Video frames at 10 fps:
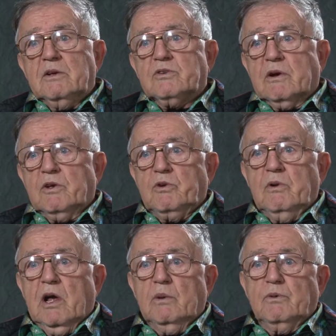So I got
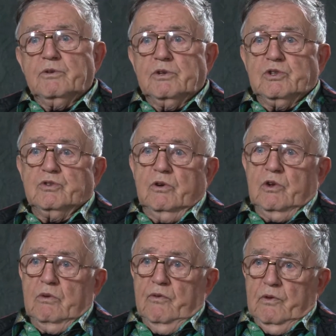2 honorable discharges. One